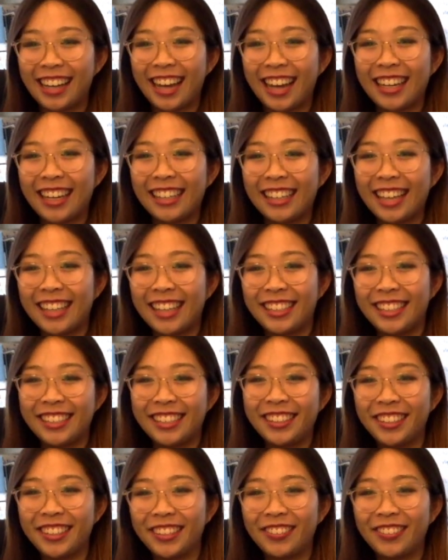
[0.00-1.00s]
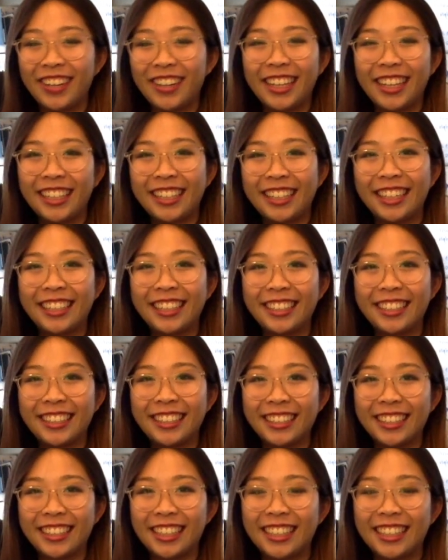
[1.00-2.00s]
adding that to your running
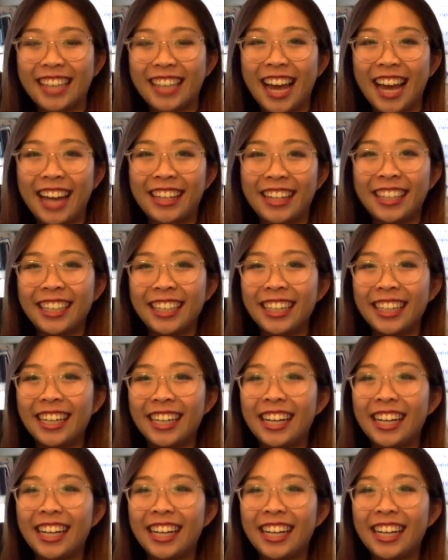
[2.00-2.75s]
gear attire,